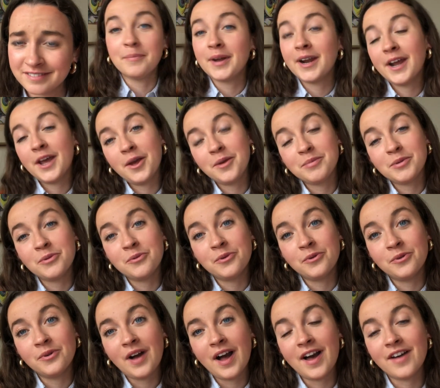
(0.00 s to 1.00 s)
But I hope you
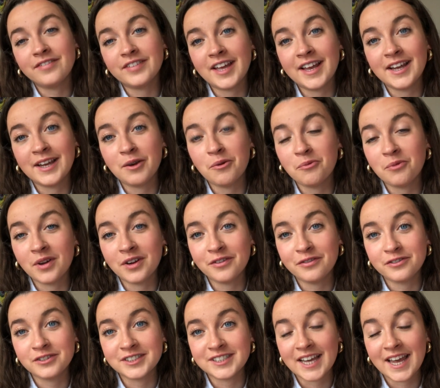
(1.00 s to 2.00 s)
all have a
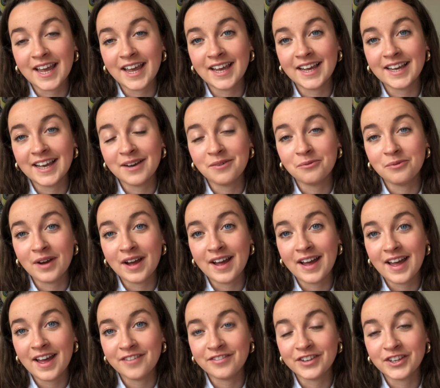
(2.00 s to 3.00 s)
wonderful day
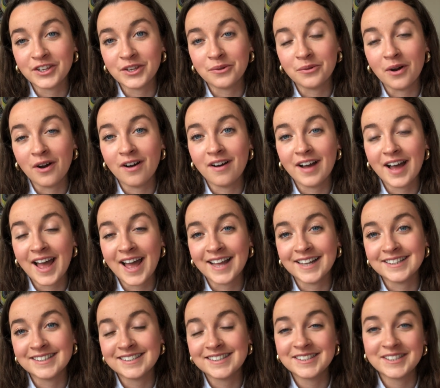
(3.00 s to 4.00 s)
wherever you are,
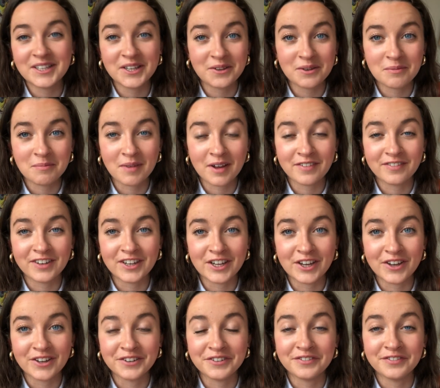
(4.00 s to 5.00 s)
and see you in my
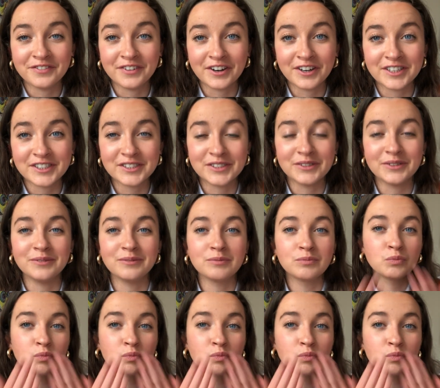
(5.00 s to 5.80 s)
video very soon.